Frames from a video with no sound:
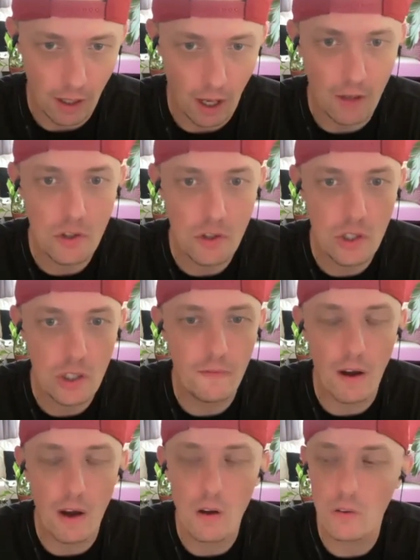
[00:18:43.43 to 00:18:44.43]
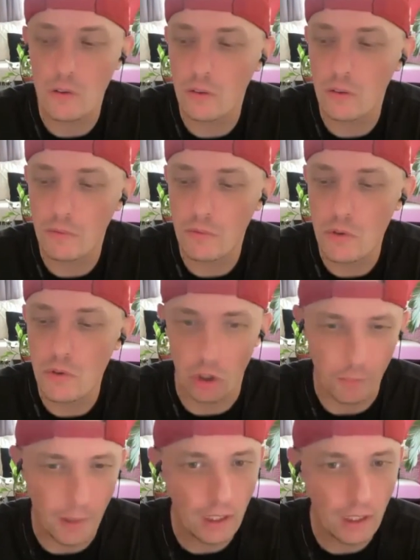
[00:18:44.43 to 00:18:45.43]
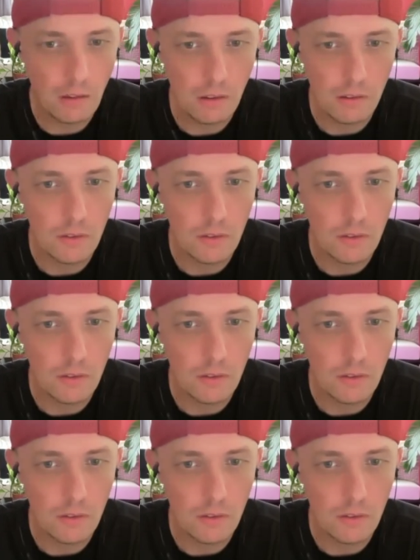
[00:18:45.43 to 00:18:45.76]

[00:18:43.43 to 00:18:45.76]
and she felt German.